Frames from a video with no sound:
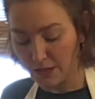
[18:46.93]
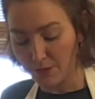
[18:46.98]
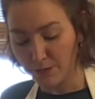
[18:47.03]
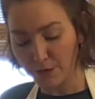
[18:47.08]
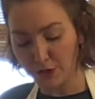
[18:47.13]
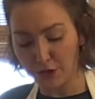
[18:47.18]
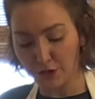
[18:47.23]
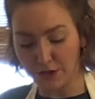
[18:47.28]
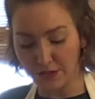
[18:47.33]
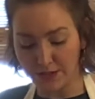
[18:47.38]

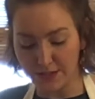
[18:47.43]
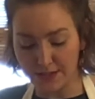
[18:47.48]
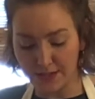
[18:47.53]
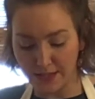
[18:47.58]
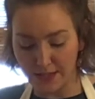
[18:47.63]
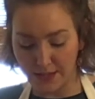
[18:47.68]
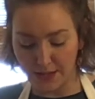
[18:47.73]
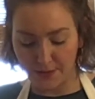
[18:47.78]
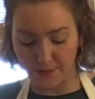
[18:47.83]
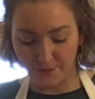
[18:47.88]
And you can
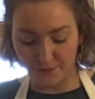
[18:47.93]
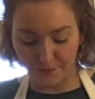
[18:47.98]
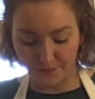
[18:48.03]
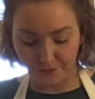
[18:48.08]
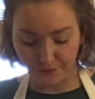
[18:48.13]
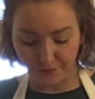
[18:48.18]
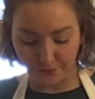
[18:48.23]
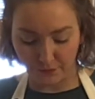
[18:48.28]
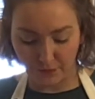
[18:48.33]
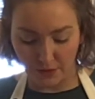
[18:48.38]
see
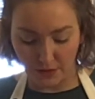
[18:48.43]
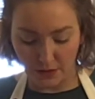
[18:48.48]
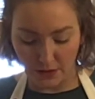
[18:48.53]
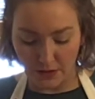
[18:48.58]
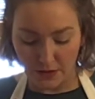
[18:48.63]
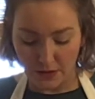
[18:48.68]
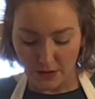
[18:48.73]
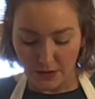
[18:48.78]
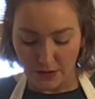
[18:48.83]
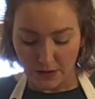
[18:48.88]

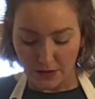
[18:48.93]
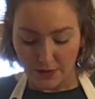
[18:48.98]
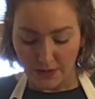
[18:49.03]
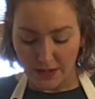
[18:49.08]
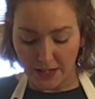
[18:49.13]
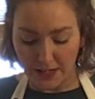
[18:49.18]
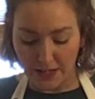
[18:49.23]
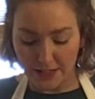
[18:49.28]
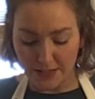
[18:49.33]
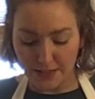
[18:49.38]
that
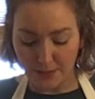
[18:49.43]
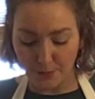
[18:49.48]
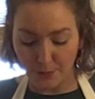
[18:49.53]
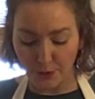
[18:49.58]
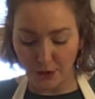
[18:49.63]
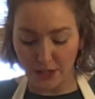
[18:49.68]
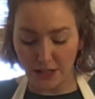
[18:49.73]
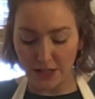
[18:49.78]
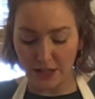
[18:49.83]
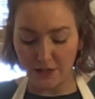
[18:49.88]
I get some
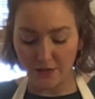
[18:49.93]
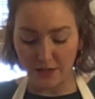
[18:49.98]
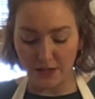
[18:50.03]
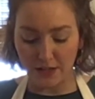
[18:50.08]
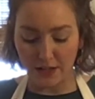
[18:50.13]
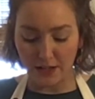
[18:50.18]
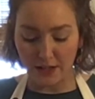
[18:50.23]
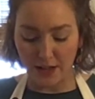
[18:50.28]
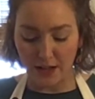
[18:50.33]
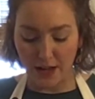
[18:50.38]
pretty
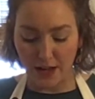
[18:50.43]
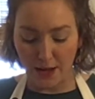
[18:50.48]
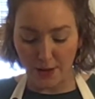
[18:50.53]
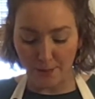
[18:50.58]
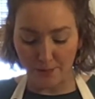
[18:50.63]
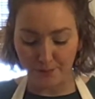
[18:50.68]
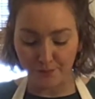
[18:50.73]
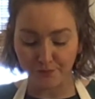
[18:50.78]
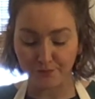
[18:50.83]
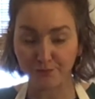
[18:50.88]
even
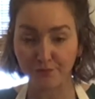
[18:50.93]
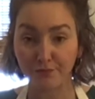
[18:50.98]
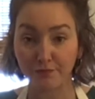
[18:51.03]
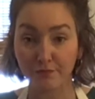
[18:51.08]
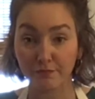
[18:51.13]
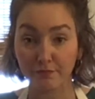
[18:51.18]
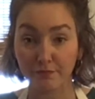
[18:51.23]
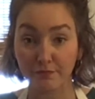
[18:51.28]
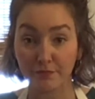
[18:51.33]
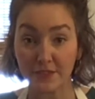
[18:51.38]

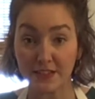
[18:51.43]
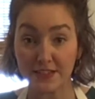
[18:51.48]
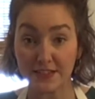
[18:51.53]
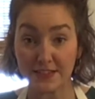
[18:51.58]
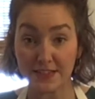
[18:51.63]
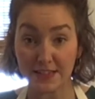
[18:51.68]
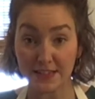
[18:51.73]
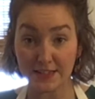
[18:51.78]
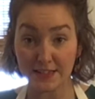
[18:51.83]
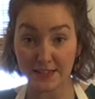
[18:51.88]

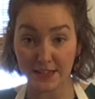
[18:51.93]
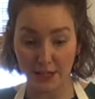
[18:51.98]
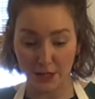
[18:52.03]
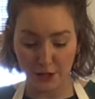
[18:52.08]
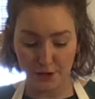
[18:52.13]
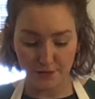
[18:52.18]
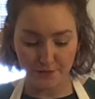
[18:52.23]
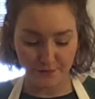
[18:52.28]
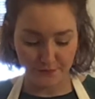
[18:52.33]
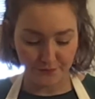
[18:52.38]
sticks
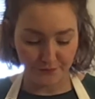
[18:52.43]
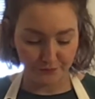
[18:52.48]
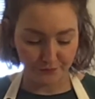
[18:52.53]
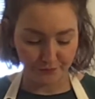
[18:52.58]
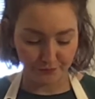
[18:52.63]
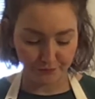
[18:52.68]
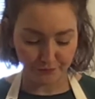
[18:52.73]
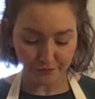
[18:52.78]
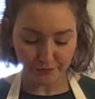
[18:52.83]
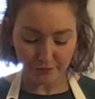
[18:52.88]
here.
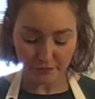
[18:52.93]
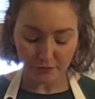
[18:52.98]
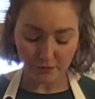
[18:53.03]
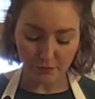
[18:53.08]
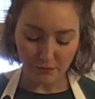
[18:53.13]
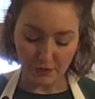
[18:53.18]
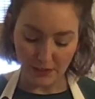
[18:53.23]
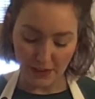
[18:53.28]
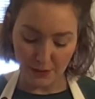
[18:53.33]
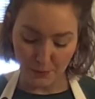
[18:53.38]

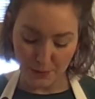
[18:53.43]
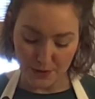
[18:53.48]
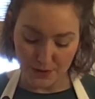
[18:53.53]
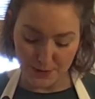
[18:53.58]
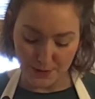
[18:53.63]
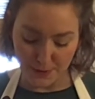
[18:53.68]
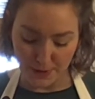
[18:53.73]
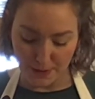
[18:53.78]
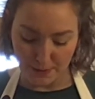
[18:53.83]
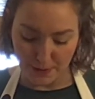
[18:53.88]
And with
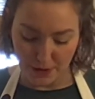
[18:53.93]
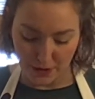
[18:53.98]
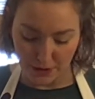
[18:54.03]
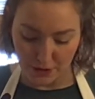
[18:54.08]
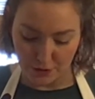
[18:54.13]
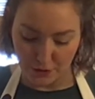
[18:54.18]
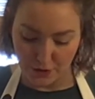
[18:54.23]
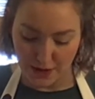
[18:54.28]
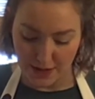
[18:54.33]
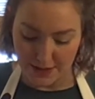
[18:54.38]
this one, I'm not
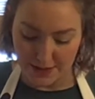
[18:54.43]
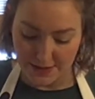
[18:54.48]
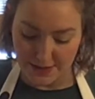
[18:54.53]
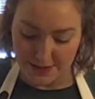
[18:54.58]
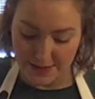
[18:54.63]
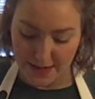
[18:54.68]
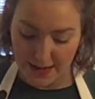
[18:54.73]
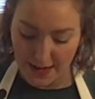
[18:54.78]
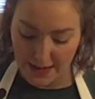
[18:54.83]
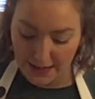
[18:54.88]
going to try and
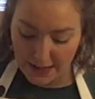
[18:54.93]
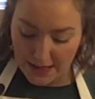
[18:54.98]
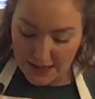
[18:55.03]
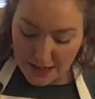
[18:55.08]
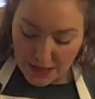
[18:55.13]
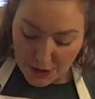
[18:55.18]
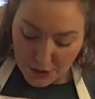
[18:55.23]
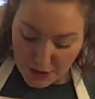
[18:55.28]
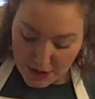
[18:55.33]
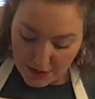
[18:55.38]
stack.
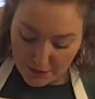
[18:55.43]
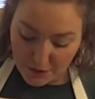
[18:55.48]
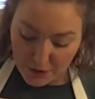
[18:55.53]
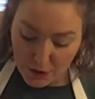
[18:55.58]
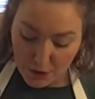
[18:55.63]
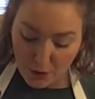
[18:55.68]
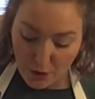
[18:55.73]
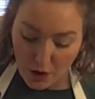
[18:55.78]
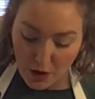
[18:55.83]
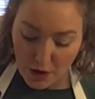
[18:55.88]
If
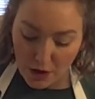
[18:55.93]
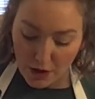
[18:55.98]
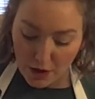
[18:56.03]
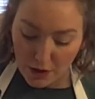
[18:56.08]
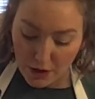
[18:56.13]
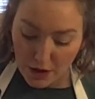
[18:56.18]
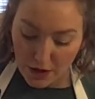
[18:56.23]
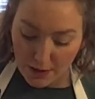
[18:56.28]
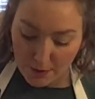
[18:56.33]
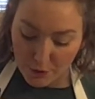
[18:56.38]
you
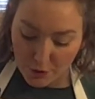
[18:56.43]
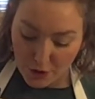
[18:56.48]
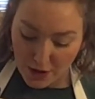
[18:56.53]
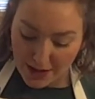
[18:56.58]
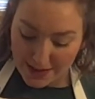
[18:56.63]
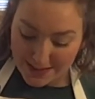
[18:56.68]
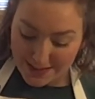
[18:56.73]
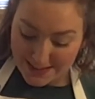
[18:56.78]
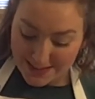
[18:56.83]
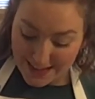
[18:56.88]
are
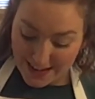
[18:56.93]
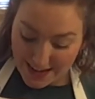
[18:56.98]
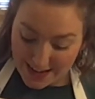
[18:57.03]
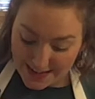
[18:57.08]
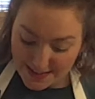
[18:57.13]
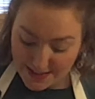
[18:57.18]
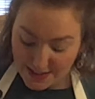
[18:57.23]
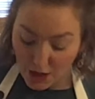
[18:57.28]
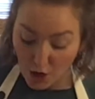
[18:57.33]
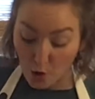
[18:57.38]
trying to
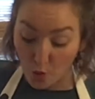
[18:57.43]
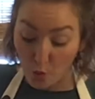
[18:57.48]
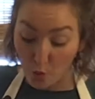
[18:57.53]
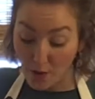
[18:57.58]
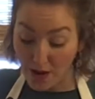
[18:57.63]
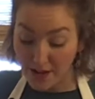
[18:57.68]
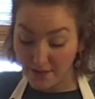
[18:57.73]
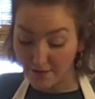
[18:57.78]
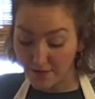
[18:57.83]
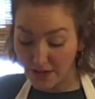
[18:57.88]
dice a
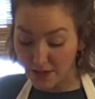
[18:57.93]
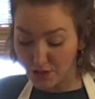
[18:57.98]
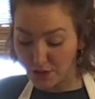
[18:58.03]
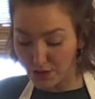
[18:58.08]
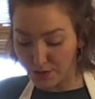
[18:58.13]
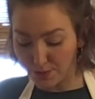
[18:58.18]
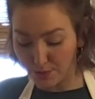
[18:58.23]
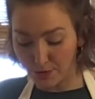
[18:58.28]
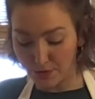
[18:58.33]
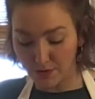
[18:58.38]
wet
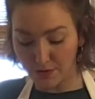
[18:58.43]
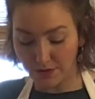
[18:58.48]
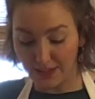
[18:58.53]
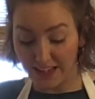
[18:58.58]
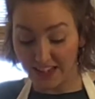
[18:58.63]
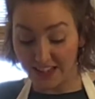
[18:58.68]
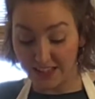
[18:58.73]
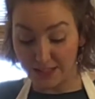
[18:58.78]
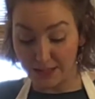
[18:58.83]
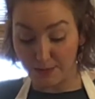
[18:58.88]
vegetable
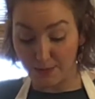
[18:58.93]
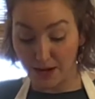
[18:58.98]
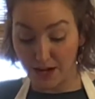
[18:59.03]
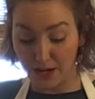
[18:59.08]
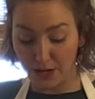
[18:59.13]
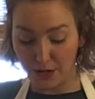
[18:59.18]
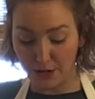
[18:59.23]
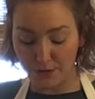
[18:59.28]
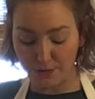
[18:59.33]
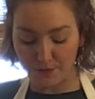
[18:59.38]
like a
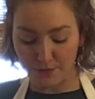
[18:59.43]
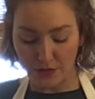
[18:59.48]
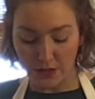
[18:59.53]
tomato,